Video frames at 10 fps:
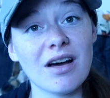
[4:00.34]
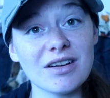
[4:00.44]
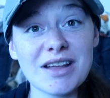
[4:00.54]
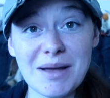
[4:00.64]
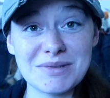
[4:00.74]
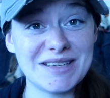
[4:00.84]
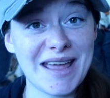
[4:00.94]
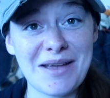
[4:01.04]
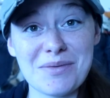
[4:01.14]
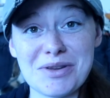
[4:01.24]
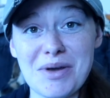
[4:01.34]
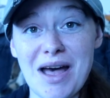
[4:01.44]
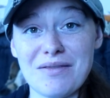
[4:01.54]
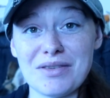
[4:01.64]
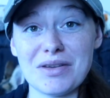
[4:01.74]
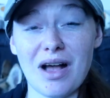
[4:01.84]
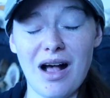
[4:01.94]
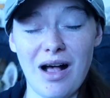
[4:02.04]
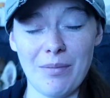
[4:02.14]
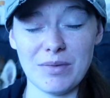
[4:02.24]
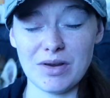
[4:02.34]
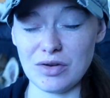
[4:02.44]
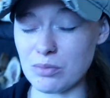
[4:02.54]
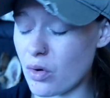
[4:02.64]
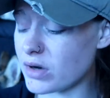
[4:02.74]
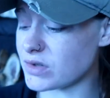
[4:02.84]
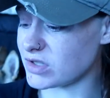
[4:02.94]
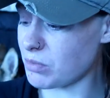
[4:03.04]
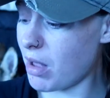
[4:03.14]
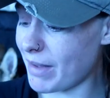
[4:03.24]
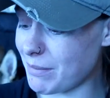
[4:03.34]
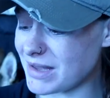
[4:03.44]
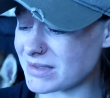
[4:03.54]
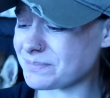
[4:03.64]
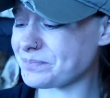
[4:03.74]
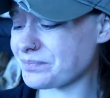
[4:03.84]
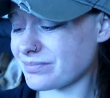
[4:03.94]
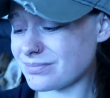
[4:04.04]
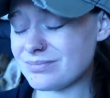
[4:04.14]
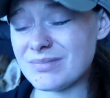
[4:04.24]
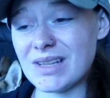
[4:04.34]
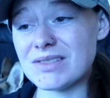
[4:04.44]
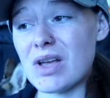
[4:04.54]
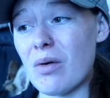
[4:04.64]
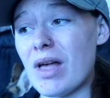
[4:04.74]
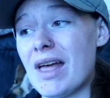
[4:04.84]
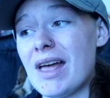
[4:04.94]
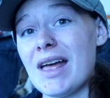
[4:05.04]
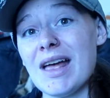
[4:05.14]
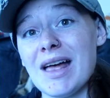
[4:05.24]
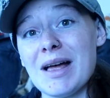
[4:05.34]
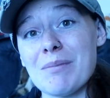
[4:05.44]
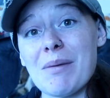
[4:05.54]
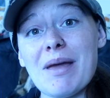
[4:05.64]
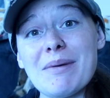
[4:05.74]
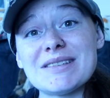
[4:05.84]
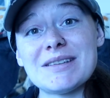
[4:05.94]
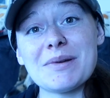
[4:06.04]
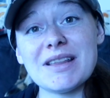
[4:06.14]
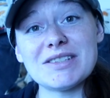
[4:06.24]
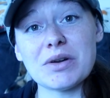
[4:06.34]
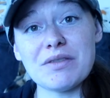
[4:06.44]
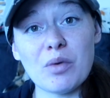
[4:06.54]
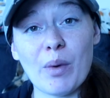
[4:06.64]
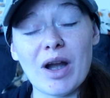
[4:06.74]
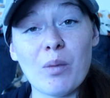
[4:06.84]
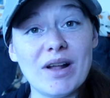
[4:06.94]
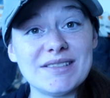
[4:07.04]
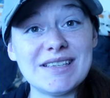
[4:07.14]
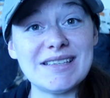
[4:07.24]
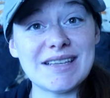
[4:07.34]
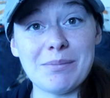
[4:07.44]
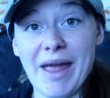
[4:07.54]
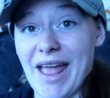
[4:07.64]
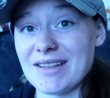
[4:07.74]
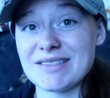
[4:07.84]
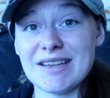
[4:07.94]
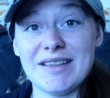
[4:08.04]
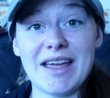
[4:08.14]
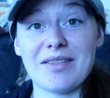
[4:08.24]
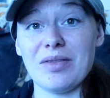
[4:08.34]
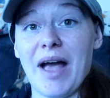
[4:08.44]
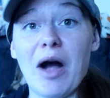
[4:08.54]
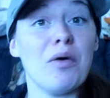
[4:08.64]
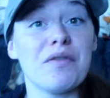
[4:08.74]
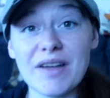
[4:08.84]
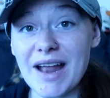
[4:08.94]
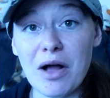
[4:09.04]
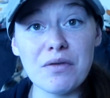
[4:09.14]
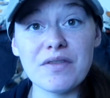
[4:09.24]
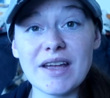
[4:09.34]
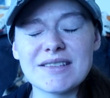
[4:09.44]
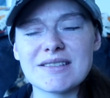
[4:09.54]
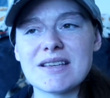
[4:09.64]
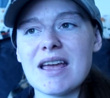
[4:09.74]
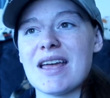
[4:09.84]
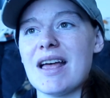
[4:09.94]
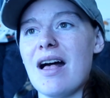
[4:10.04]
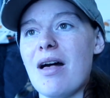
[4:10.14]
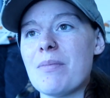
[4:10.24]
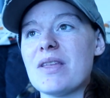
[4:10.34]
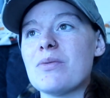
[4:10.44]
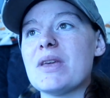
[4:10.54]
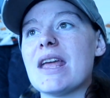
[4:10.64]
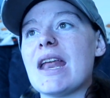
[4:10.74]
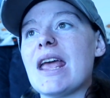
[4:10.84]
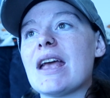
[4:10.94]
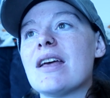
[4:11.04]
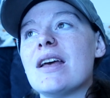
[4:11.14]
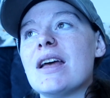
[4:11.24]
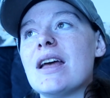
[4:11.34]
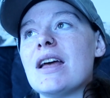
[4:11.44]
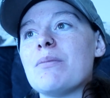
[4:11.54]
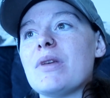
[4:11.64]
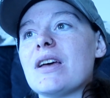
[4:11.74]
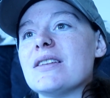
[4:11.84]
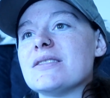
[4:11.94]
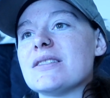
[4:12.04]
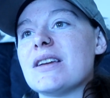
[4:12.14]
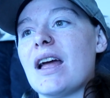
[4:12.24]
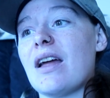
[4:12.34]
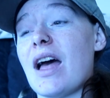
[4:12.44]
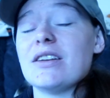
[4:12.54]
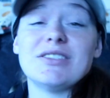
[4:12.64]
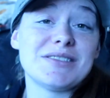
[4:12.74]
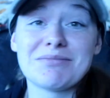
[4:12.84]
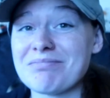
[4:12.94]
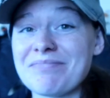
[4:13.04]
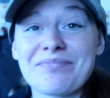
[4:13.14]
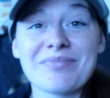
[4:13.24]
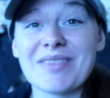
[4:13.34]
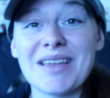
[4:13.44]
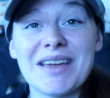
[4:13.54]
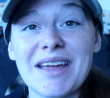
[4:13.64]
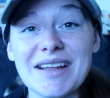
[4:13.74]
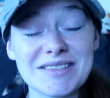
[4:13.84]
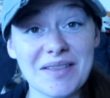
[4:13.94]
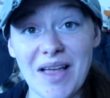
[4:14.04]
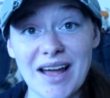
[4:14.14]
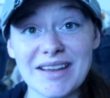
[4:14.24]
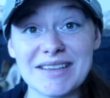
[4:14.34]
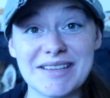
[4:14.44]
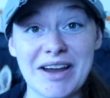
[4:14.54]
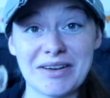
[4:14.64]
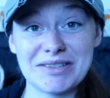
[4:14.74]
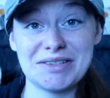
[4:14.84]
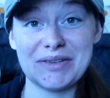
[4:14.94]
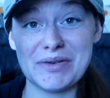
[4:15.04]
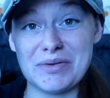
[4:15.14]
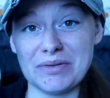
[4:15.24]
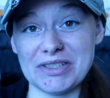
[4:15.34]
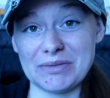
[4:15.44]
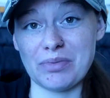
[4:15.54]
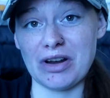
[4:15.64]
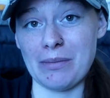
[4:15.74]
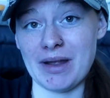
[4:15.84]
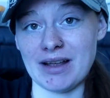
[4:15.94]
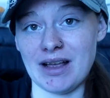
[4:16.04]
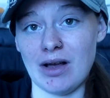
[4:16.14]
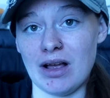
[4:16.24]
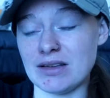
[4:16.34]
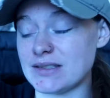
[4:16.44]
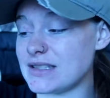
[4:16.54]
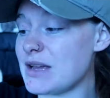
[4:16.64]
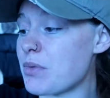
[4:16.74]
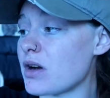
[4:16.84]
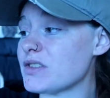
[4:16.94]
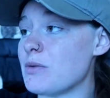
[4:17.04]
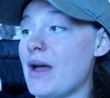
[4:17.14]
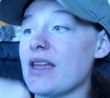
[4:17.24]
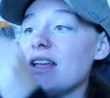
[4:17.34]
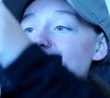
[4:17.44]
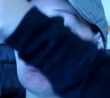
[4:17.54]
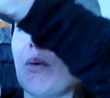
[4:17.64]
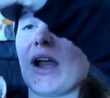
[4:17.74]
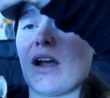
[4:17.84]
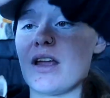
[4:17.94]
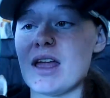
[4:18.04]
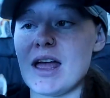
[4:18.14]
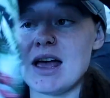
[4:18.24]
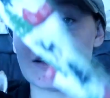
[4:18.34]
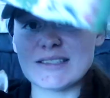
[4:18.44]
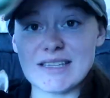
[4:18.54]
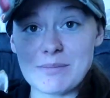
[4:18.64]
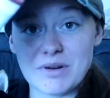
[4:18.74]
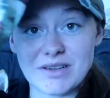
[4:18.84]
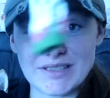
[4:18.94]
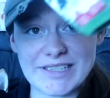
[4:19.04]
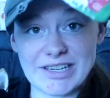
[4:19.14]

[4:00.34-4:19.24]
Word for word: 100 times a day when you have um, newborns or small babies. So my babies typically don't even wear onesies and pants and like outfit outfits um, in the beginning because I just, it's a lot easier to just put them in a sleeper. So my kids will wear sleepers